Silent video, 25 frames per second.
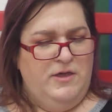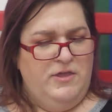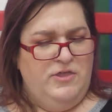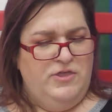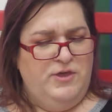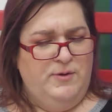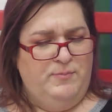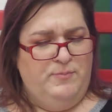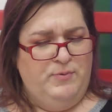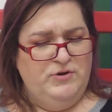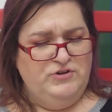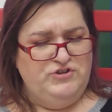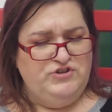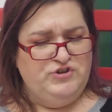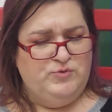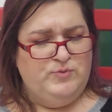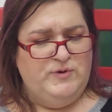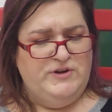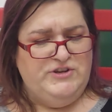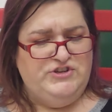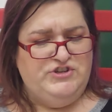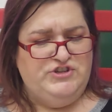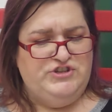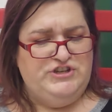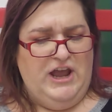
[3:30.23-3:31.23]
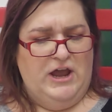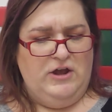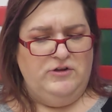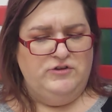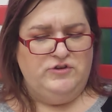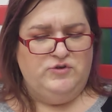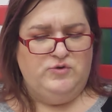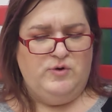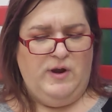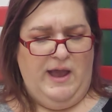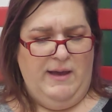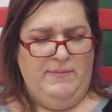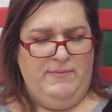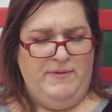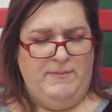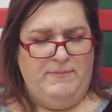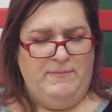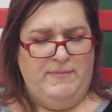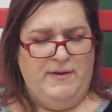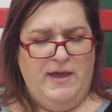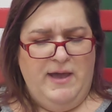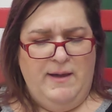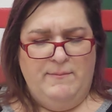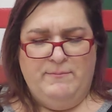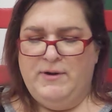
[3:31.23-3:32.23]
The butcher reached down to grab him,
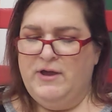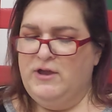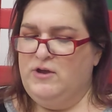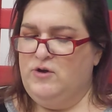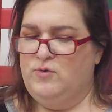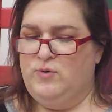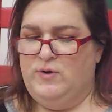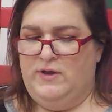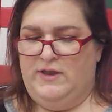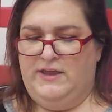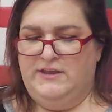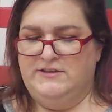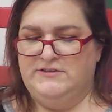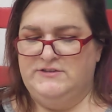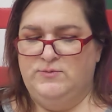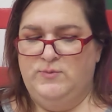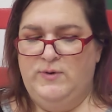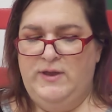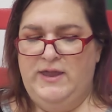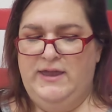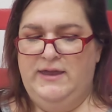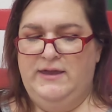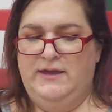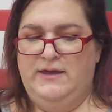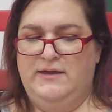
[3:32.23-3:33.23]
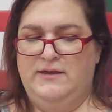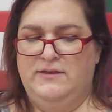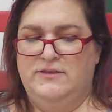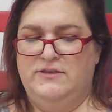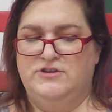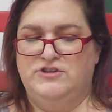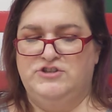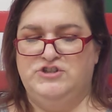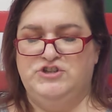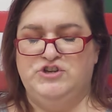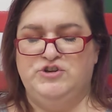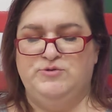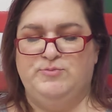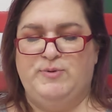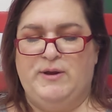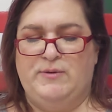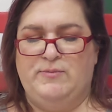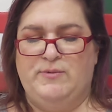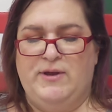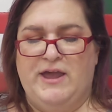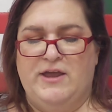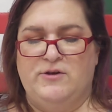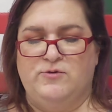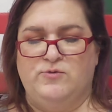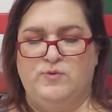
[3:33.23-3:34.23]
but quick as a wink, the gingerbread
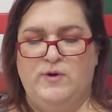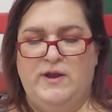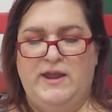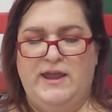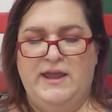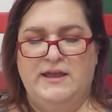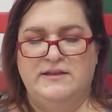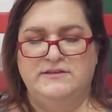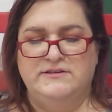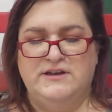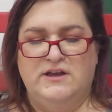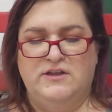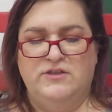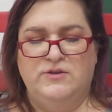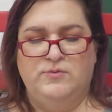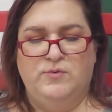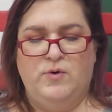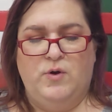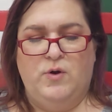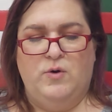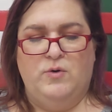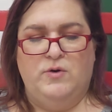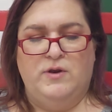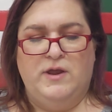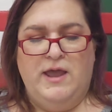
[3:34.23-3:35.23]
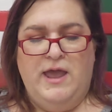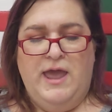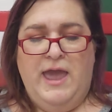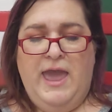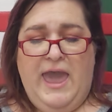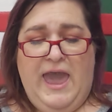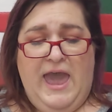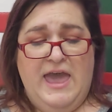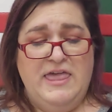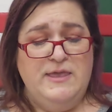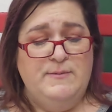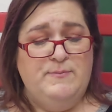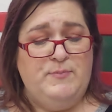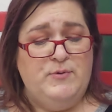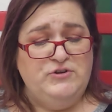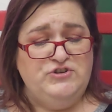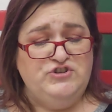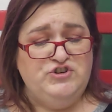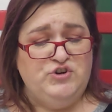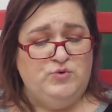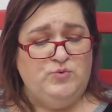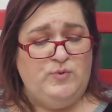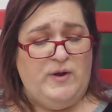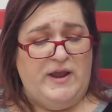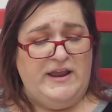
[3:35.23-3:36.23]
man ran down the road, and the
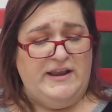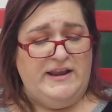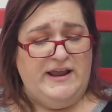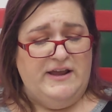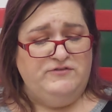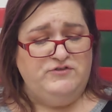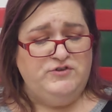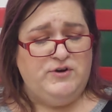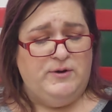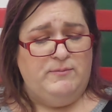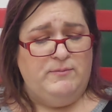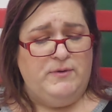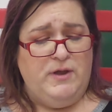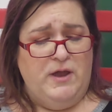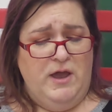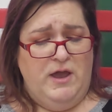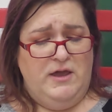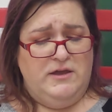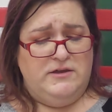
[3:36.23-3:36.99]
butcher ran after him.